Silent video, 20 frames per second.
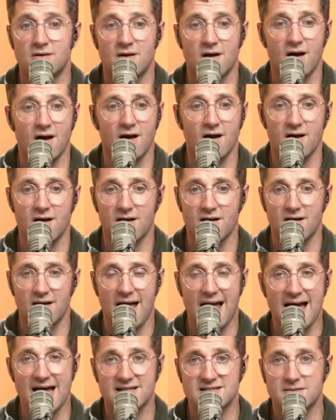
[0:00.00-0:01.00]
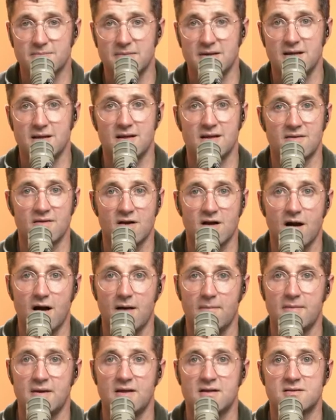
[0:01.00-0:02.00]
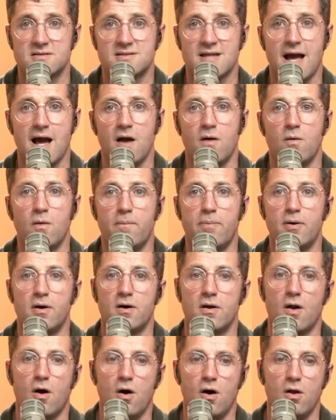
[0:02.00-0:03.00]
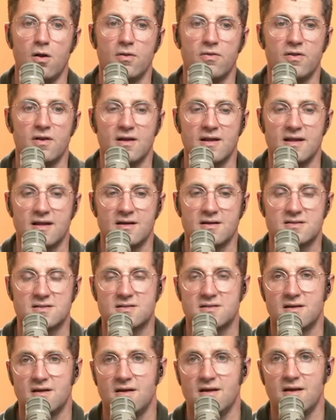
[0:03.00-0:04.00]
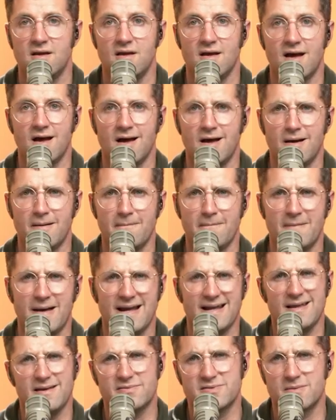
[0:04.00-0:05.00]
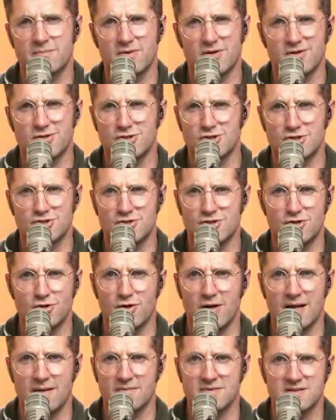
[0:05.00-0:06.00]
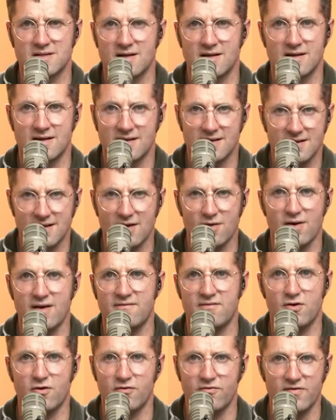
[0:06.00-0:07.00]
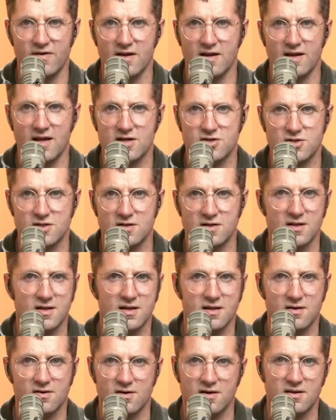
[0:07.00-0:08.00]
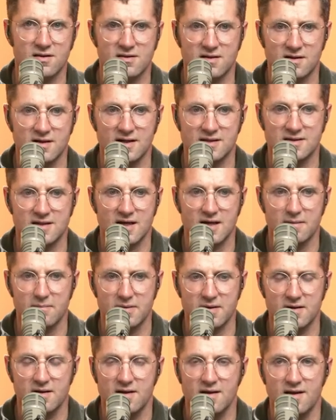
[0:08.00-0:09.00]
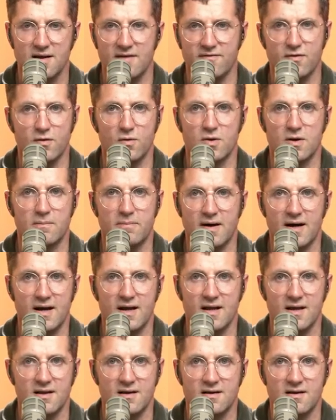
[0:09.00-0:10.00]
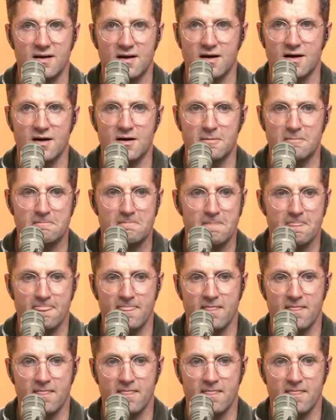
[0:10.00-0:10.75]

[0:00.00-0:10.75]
Uh, ask me in the comments. I will put all the links. Um, I guess I'm going to just do Amazon. I don't have no affiliation link or anything like that, but if you want to buy it, um,